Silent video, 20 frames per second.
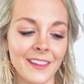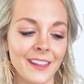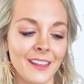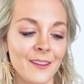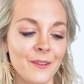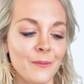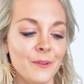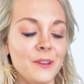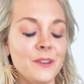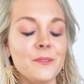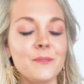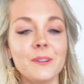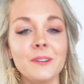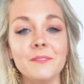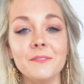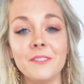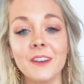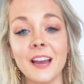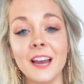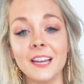When you
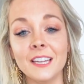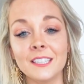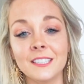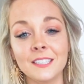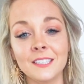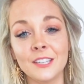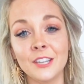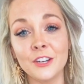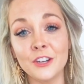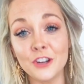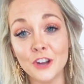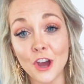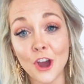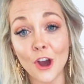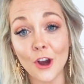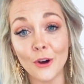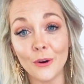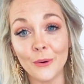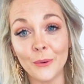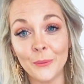invest to
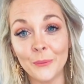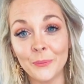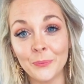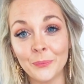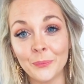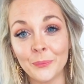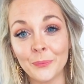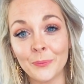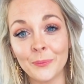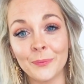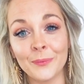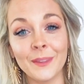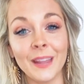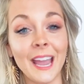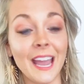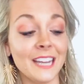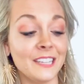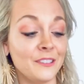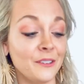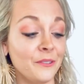know
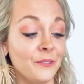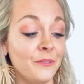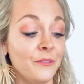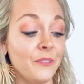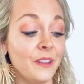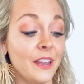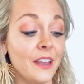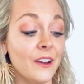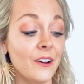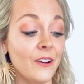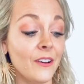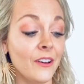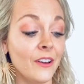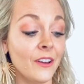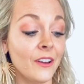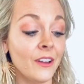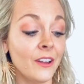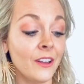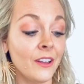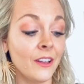and to feel
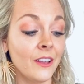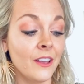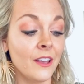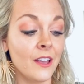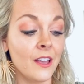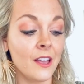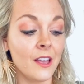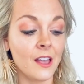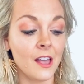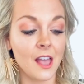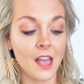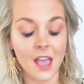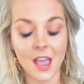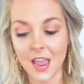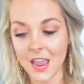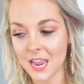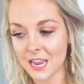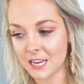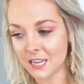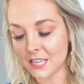
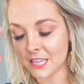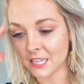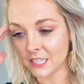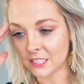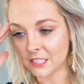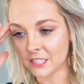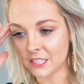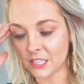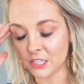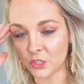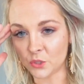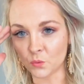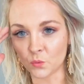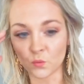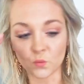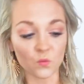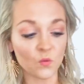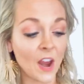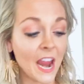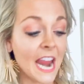in this
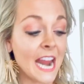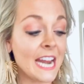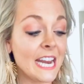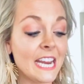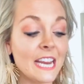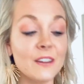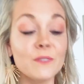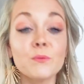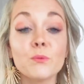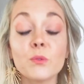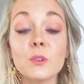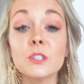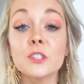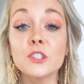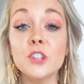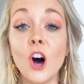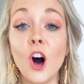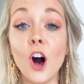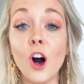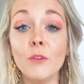radiant
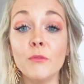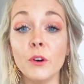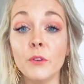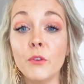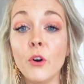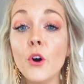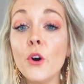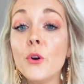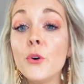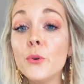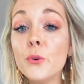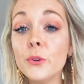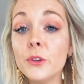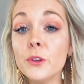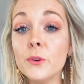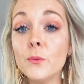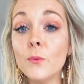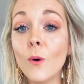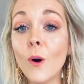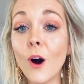resolve of who
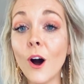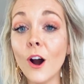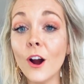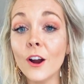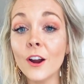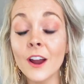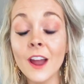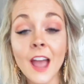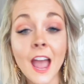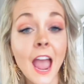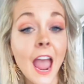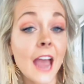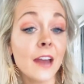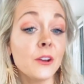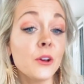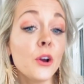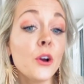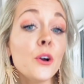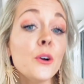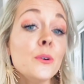you are and
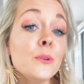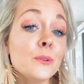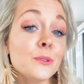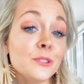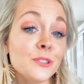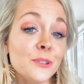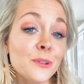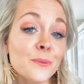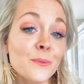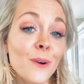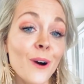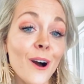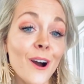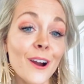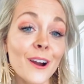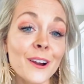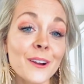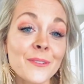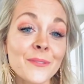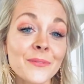whose you
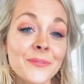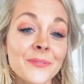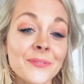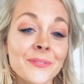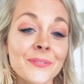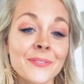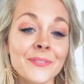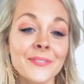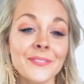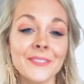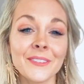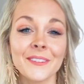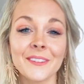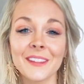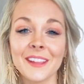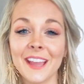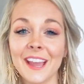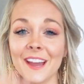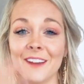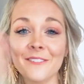are,
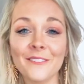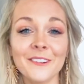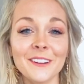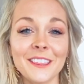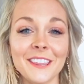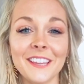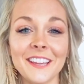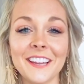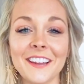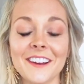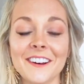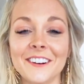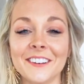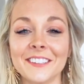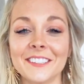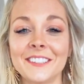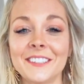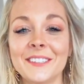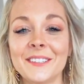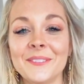everything
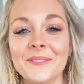else